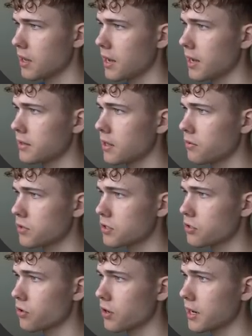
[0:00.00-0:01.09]
And now this
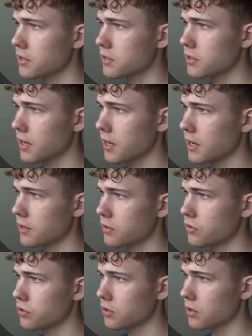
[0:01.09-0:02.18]
is correct.
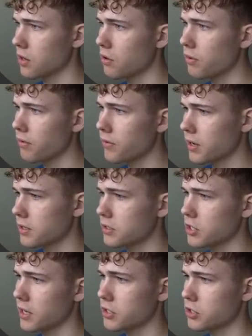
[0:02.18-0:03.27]
And however I
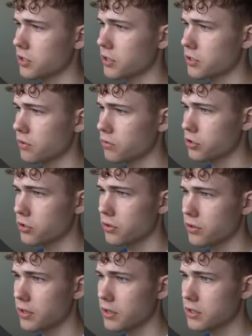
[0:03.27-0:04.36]
change the resolution or
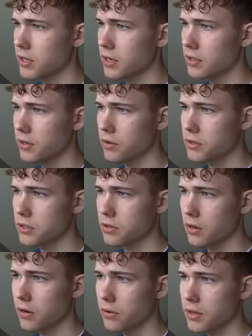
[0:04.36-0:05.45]
things here, the noise is
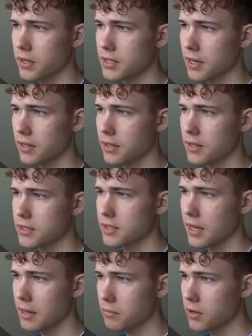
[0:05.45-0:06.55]
going to look exactly the
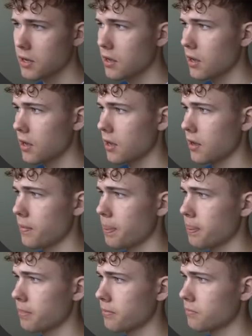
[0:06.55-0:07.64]
same.
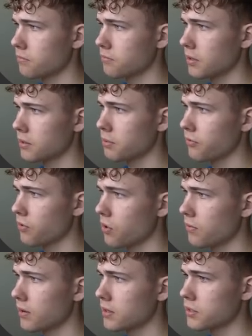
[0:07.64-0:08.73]
But before,
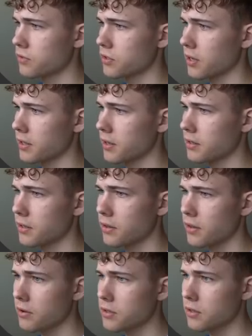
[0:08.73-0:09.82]
when this was like
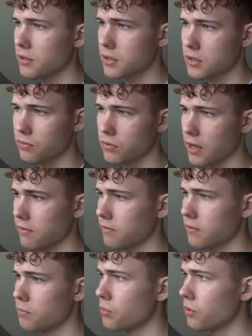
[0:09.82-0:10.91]
19,000, this would
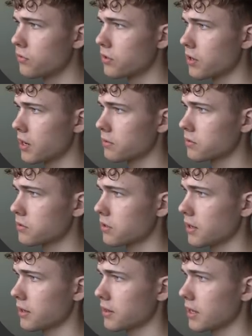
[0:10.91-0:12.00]
have moved around
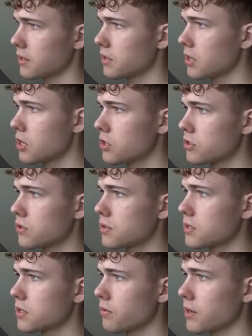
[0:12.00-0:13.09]
like that. So this
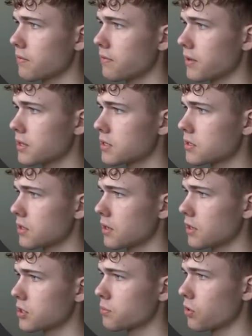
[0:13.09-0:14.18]
is how we can fix
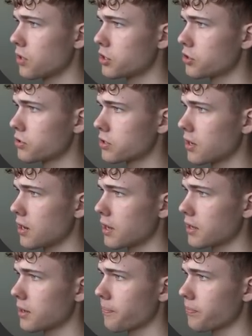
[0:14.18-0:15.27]
small issues
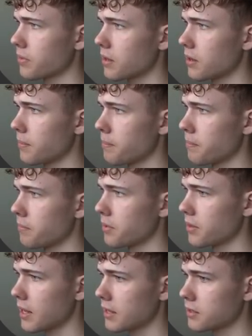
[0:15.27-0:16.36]
like
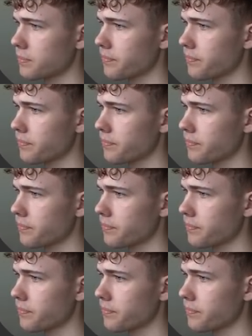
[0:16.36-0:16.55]
that.